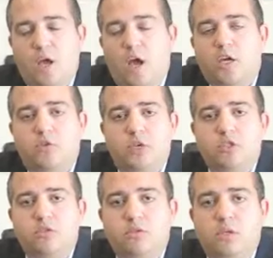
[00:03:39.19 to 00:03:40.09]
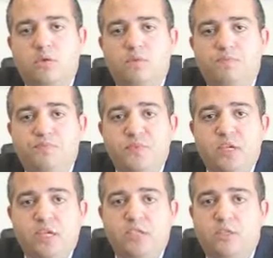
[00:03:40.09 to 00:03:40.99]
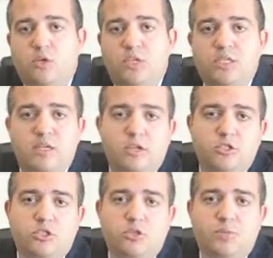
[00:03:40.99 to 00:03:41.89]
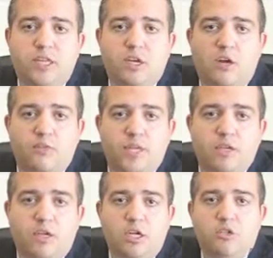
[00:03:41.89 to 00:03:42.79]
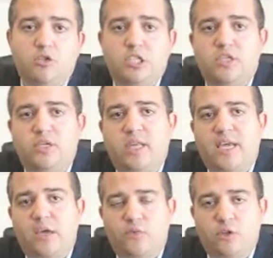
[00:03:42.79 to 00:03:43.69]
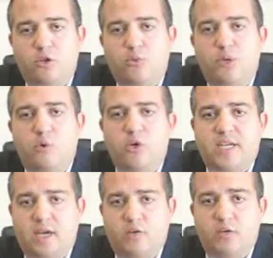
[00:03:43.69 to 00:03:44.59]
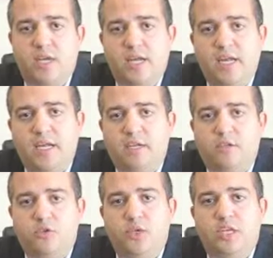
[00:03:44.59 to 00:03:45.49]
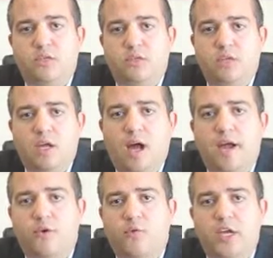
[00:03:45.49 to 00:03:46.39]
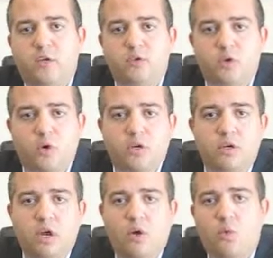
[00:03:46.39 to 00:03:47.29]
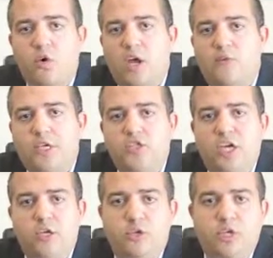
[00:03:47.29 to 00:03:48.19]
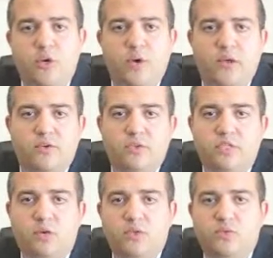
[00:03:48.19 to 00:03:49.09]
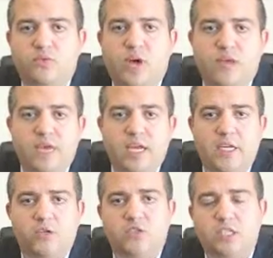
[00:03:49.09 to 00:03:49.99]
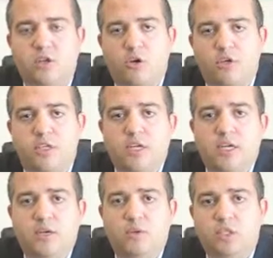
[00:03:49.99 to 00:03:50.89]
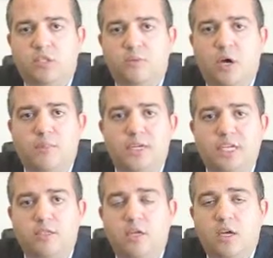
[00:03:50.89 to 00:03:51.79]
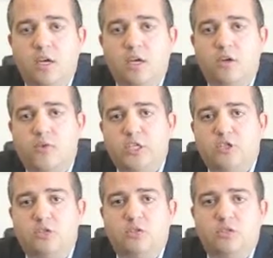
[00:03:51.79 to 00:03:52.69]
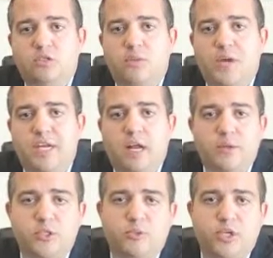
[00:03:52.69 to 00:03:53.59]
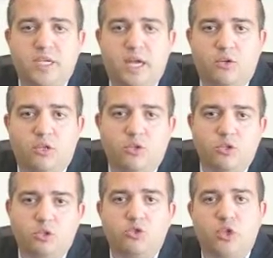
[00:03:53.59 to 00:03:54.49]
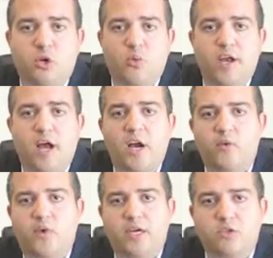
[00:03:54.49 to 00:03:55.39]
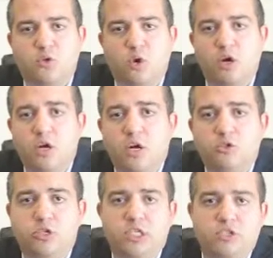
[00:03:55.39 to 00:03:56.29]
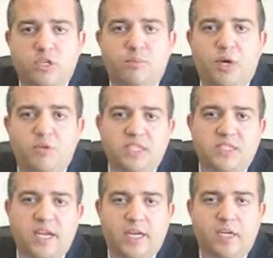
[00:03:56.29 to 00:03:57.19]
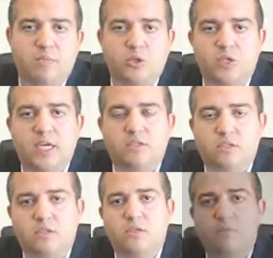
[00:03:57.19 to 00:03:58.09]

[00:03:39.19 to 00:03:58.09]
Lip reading: A conventional loan is a loan that's not insured by the government. Traditionally, they ask for a little bit more down and you need a higher FICO score. Where FHA, you can go down to as low as 580 or 600 with some companies. Conventional, depending on how much you're putting down, they're usually going to want a higher FICO score, traditionally above 680 in most cases.